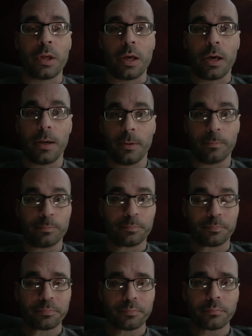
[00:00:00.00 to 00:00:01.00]

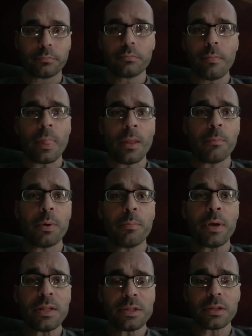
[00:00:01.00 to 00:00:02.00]
But
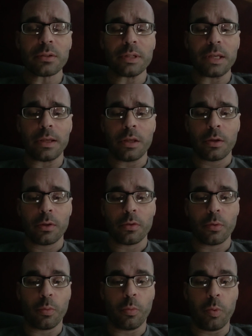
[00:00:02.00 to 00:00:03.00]
basically,
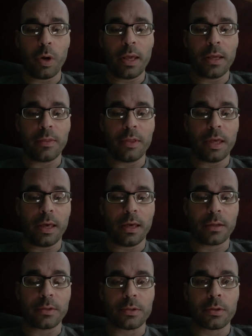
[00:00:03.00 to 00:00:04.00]
the way
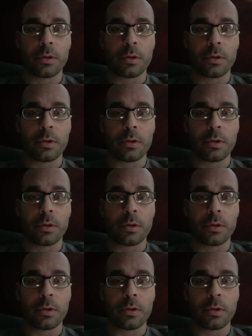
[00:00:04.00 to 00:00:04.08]
that